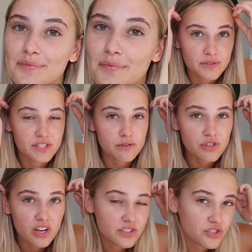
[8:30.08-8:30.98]
I'm still
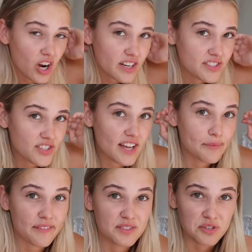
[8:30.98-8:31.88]
just trying to decide
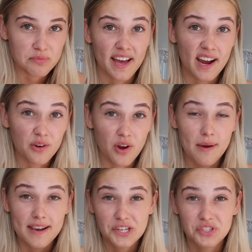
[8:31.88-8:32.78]
whether to wash my hair or not.
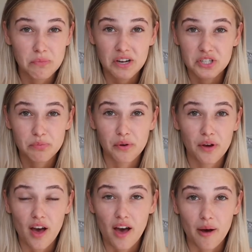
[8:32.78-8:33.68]
I literally might just put,
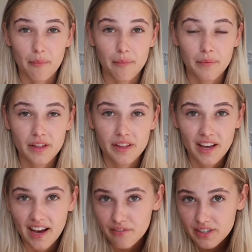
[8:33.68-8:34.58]
um,
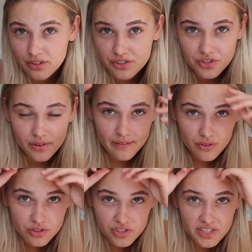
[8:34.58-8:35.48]
I haven't really got, we haven't
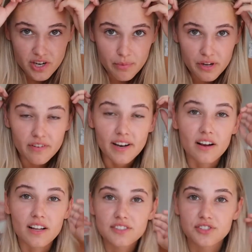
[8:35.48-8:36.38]
got dry shampoo right now.
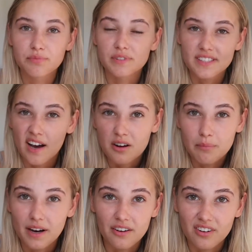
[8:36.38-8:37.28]
Like, just put talcum
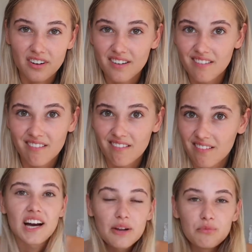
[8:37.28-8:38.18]
powder.
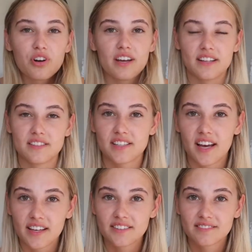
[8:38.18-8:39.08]
And I'm not going out
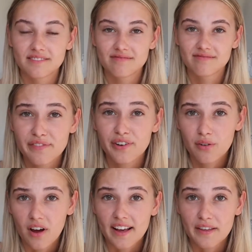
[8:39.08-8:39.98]
today. You feel
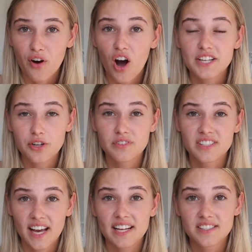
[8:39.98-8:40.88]
like if I don't
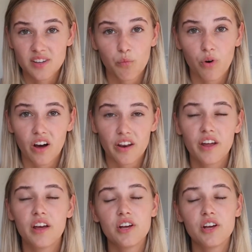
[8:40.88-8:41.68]
say to someone,